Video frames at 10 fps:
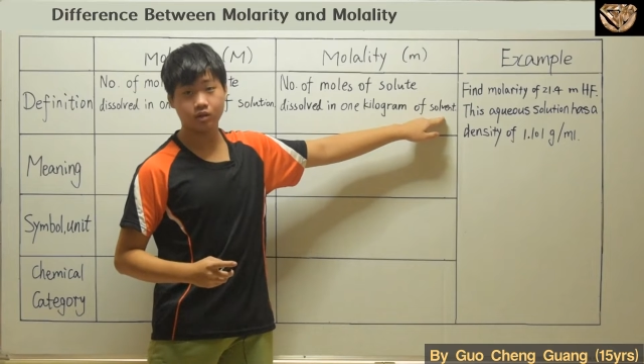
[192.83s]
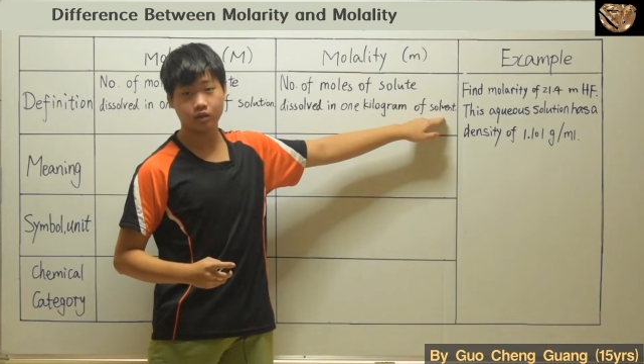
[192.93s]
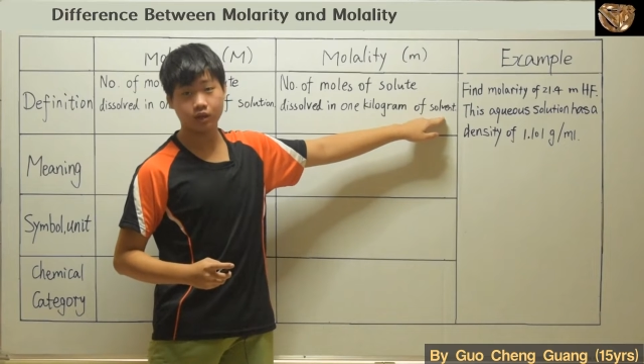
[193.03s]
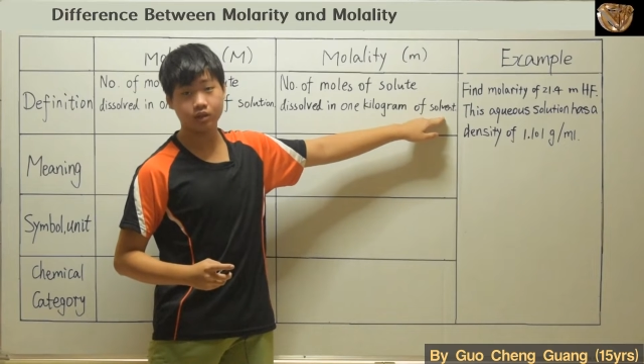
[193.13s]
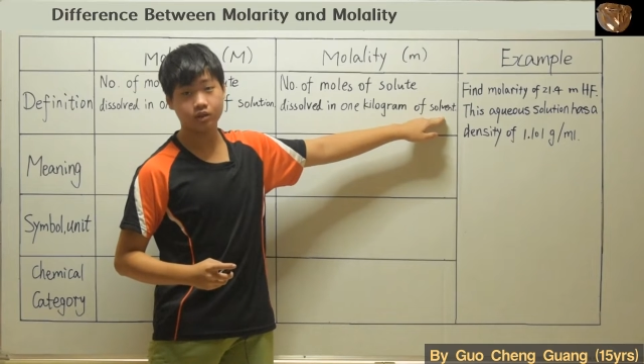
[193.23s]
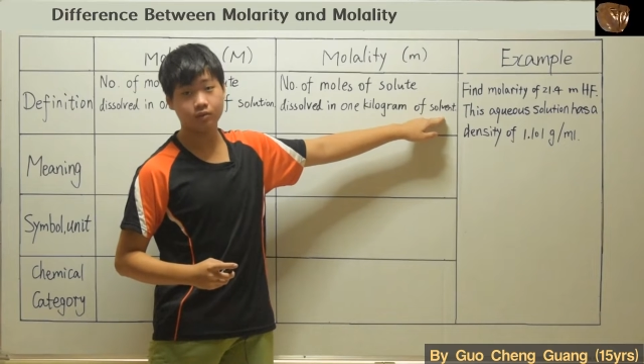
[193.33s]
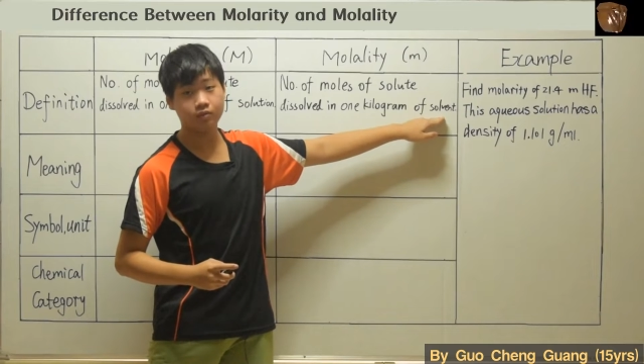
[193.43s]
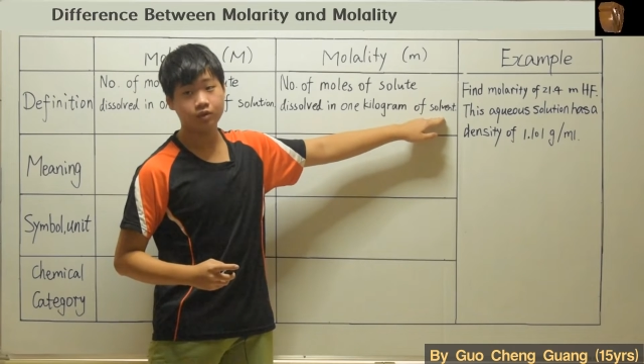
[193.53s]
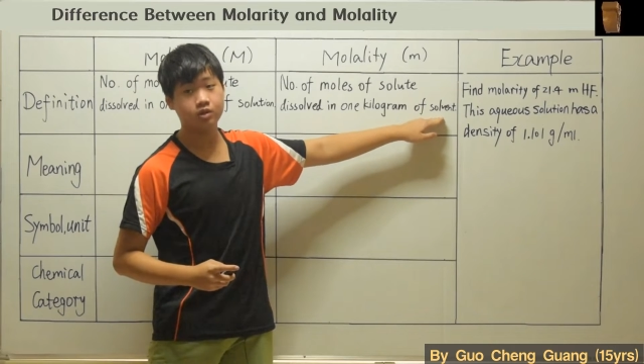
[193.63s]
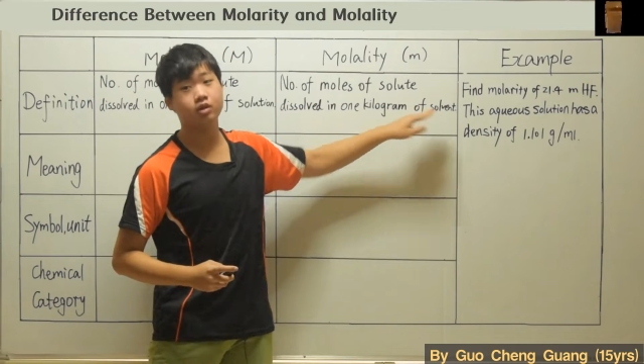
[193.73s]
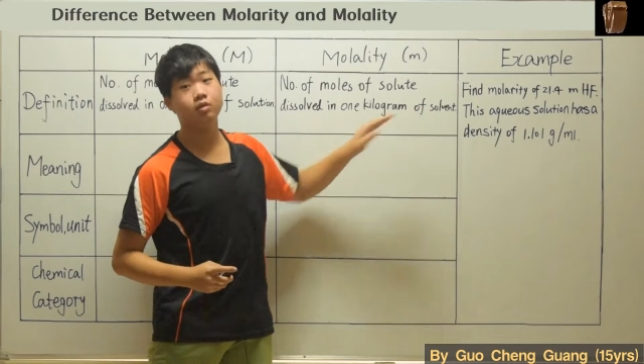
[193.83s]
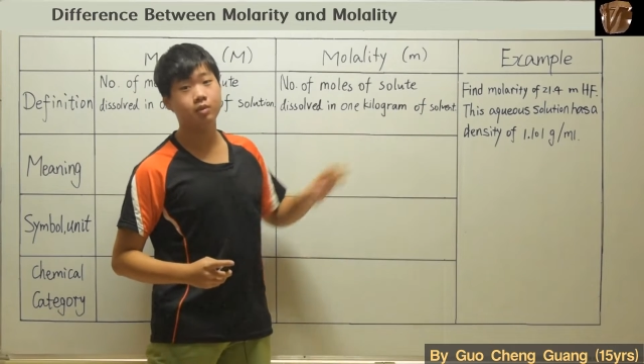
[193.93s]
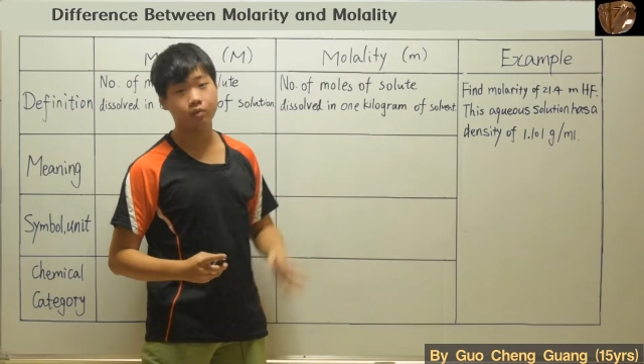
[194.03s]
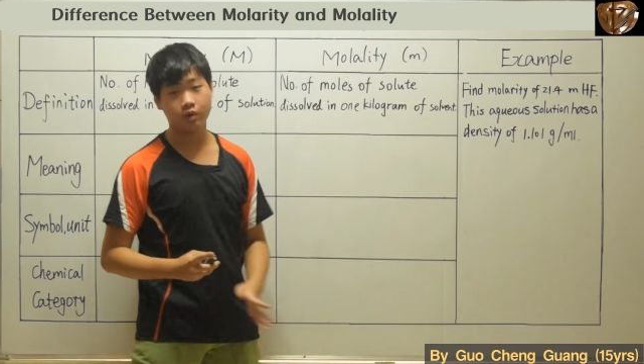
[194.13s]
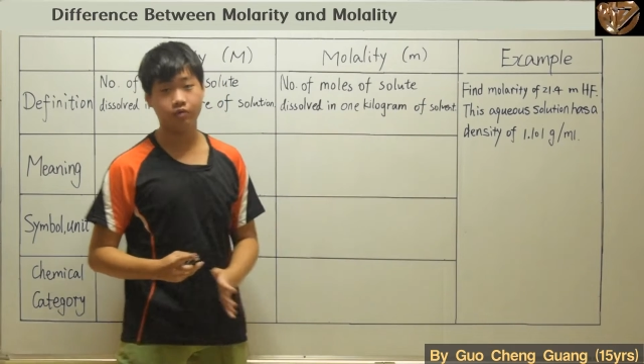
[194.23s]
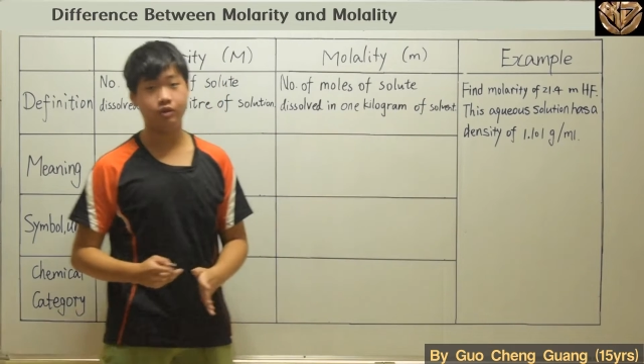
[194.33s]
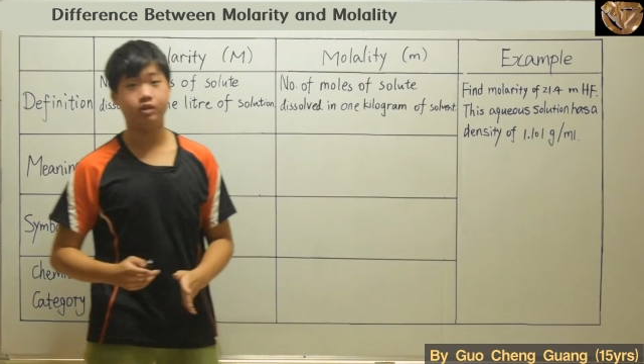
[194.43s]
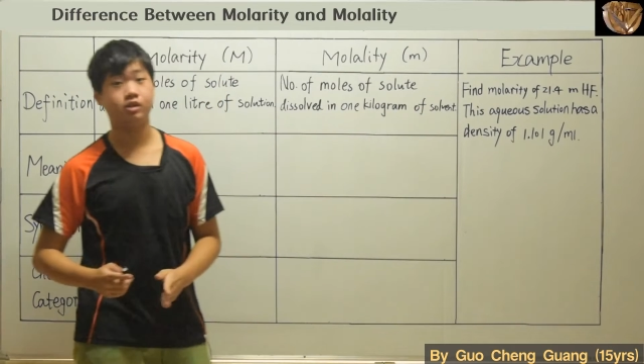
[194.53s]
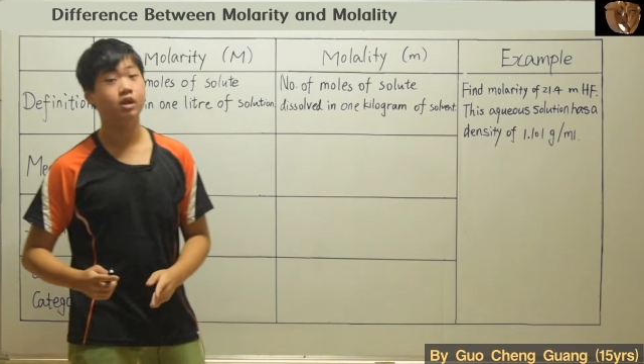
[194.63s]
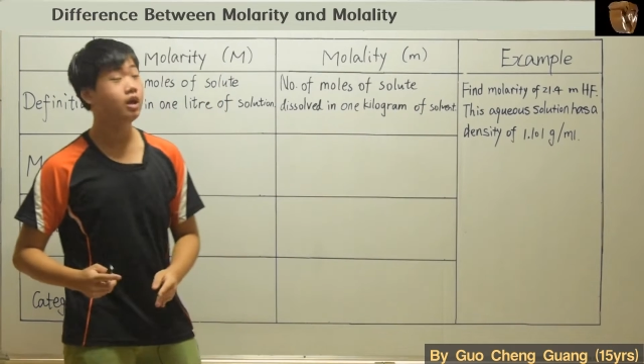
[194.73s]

Alright? So you have to be aware of these.